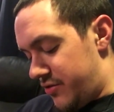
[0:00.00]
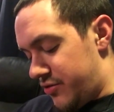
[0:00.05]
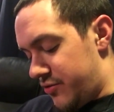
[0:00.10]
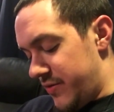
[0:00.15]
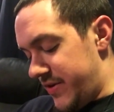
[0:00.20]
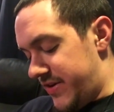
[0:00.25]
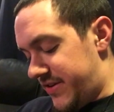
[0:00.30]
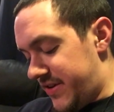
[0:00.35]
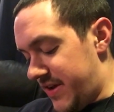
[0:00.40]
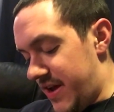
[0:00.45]

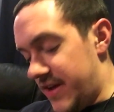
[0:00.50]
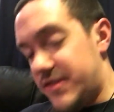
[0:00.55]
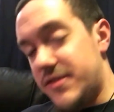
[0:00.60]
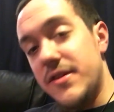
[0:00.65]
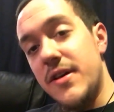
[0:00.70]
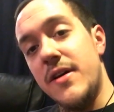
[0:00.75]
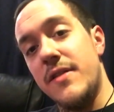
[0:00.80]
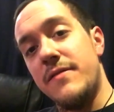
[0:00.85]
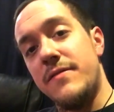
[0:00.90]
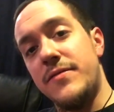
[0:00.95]
three sets
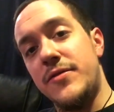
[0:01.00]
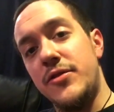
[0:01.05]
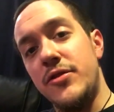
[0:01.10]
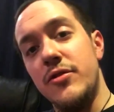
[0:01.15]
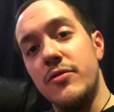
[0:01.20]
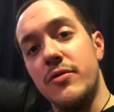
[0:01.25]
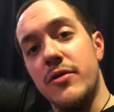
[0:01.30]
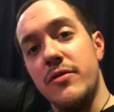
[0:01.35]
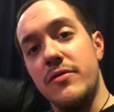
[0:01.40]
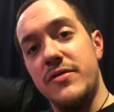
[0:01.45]
of
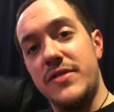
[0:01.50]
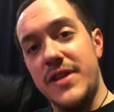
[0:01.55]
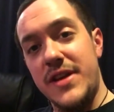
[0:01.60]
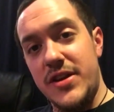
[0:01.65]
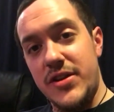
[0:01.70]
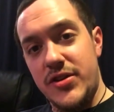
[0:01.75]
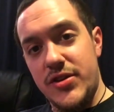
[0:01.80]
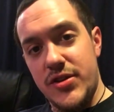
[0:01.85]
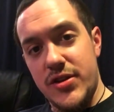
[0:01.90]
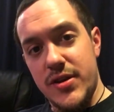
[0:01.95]
two runes
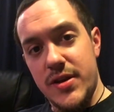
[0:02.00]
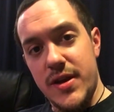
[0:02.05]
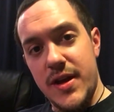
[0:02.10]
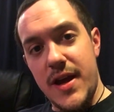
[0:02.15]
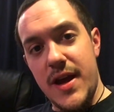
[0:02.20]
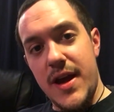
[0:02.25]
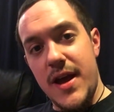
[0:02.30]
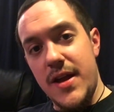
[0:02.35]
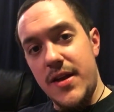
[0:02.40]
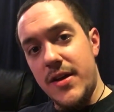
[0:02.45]
each.
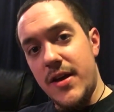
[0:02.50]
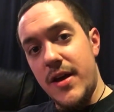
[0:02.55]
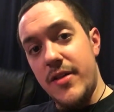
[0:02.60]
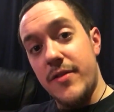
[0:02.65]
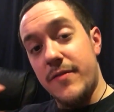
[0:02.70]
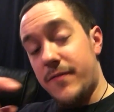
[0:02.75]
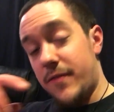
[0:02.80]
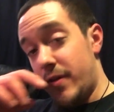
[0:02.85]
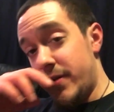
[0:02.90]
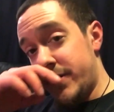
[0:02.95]
And
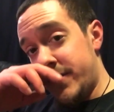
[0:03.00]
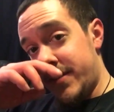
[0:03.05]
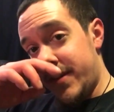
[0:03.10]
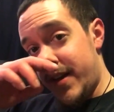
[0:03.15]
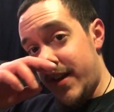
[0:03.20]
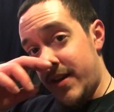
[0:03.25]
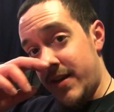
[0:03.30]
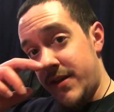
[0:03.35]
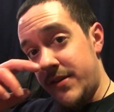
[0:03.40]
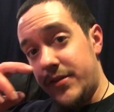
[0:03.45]
the first
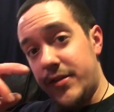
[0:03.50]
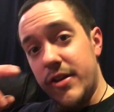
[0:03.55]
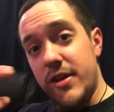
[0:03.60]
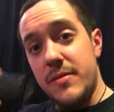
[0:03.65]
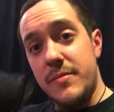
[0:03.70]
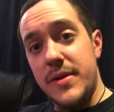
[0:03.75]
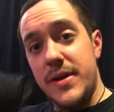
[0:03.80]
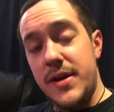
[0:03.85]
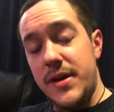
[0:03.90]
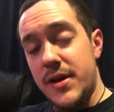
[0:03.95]
set is going
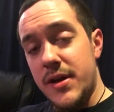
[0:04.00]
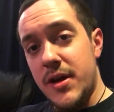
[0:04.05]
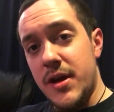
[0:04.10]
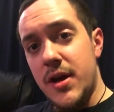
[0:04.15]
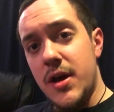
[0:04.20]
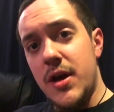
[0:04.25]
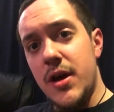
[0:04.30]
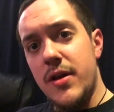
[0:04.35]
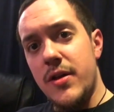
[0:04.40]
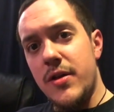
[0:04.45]
to be
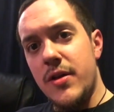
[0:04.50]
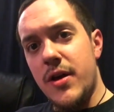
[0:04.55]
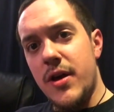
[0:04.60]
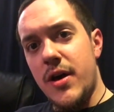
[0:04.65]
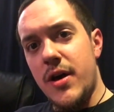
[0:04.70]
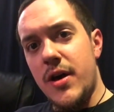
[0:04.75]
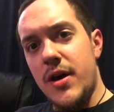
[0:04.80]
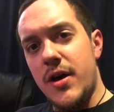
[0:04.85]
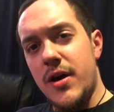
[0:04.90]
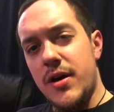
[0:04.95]

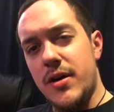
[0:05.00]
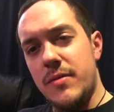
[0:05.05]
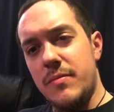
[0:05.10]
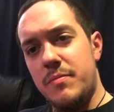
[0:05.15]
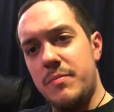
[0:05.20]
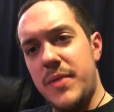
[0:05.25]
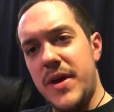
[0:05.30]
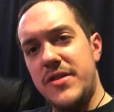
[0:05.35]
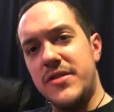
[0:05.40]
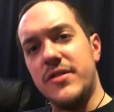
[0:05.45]

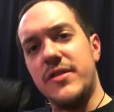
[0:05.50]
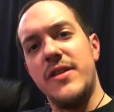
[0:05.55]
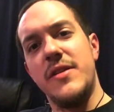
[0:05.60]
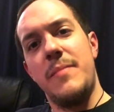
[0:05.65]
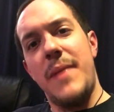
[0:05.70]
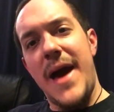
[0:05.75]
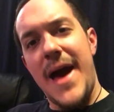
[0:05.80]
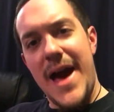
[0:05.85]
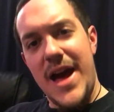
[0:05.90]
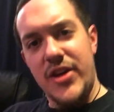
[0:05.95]
basically
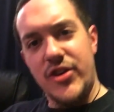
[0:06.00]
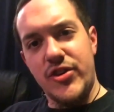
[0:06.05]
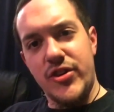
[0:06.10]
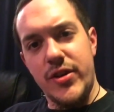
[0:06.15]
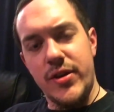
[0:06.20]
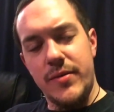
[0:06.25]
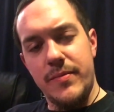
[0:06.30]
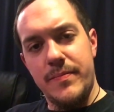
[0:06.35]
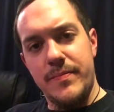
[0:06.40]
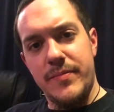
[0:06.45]

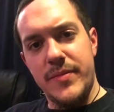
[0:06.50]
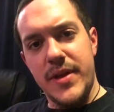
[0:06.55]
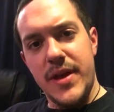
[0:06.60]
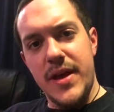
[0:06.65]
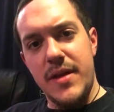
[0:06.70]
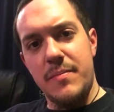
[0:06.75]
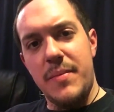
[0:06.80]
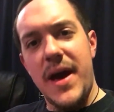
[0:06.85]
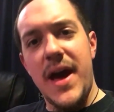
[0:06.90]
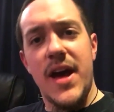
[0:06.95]
passion.
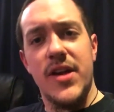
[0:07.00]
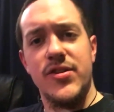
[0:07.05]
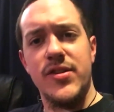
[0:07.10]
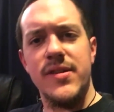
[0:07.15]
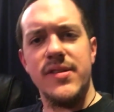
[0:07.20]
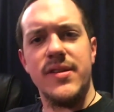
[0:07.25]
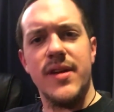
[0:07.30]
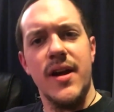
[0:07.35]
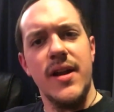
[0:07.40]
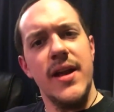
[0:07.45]
And passion
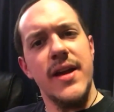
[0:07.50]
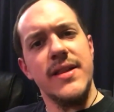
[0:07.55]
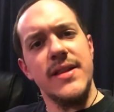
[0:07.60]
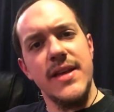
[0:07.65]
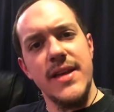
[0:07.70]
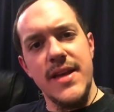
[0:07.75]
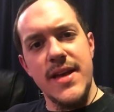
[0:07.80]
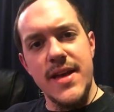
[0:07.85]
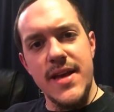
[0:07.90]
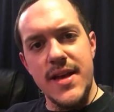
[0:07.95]
is kind of like
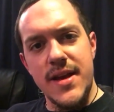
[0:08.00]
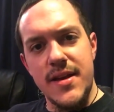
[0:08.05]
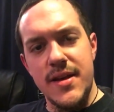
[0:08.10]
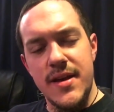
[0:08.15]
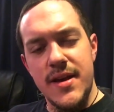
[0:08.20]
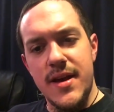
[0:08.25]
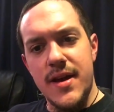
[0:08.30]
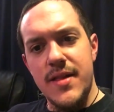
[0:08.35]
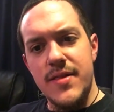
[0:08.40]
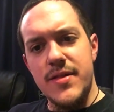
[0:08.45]
the id,
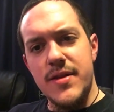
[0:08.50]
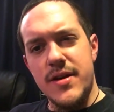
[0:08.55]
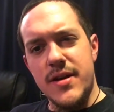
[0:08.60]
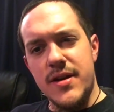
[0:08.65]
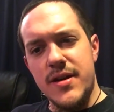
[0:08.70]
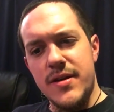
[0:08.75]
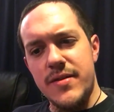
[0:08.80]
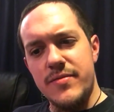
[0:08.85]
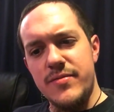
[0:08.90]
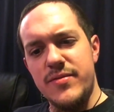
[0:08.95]

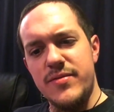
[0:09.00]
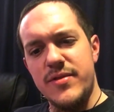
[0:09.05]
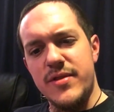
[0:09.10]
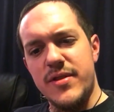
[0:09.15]
the